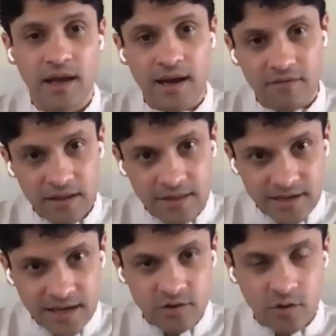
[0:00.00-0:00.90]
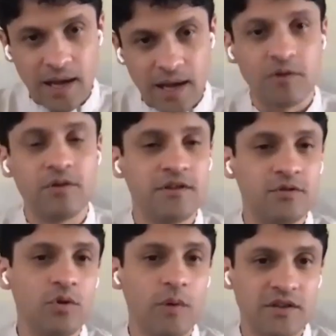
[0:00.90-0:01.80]
And that gets collapsed into these
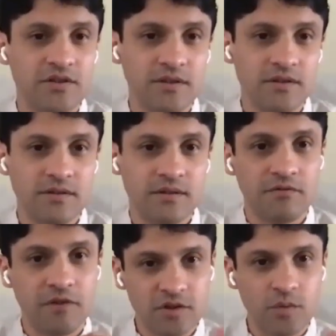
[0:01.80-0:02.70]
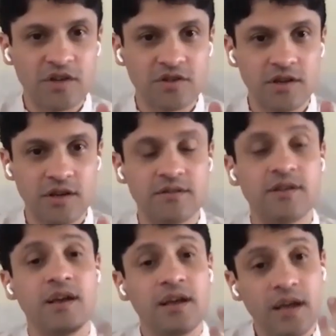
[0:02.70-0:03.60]
two questions. The first question
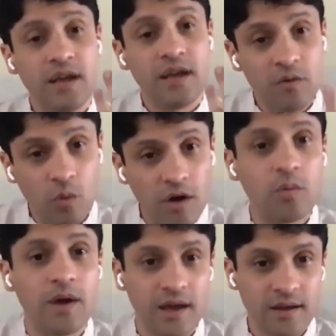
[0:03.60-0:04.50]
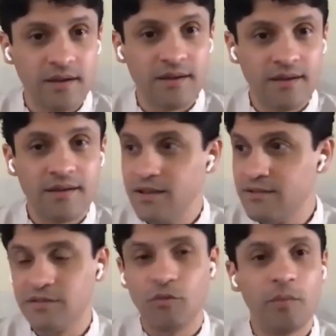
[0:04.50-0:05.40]
is, in what way is
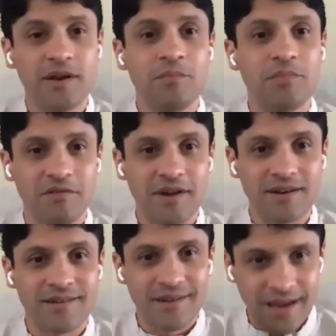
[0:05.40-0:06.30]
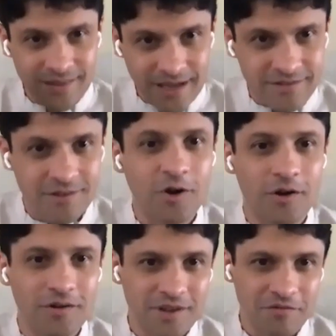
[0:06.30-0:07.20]
this moment imperfect? And that's the
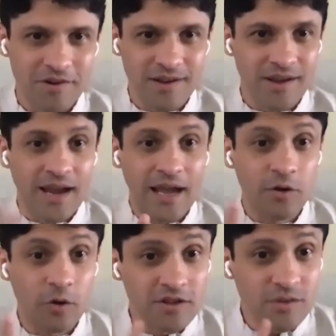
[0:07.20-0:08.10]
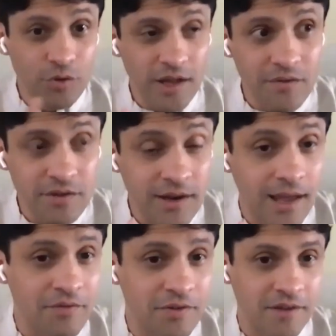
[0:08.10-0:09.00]
thorn of suffering. And notice the Buddha never said
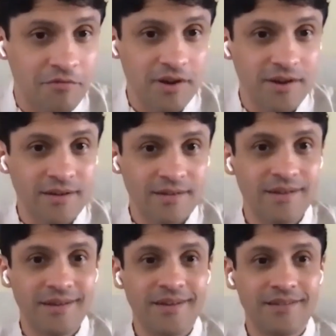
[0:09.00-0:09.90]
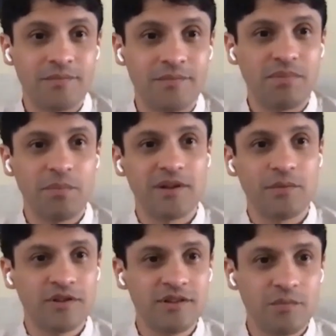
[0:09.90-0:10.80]
life is suffering. Sometimes people say
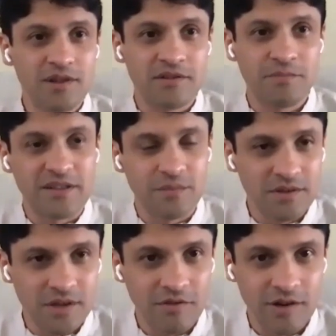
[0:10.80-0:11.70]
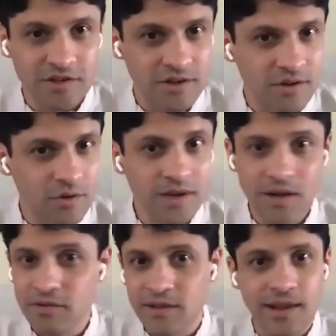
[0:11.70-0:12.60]
Buddhism is a pessimistic religion. No, he
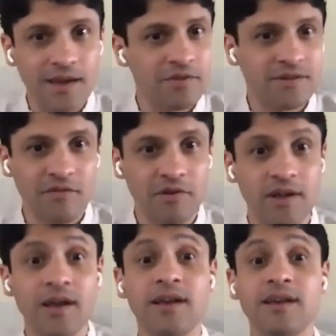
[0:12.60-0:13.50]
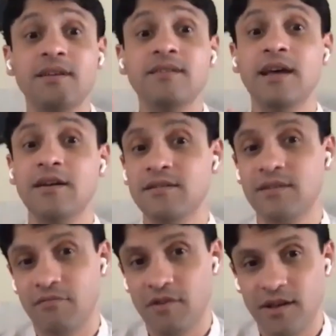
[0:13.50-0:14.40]
never says life is suffering. He says there is
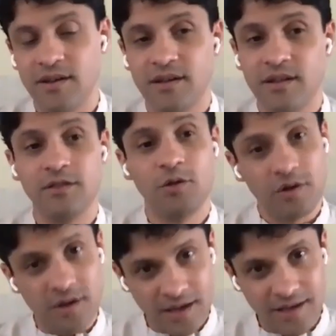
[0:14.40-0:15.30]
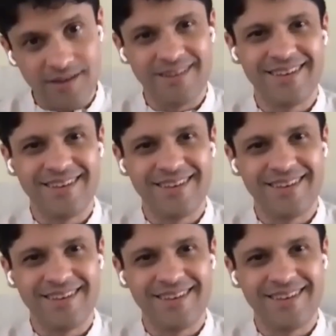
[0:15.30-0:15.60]
suffering. Dukkha hai.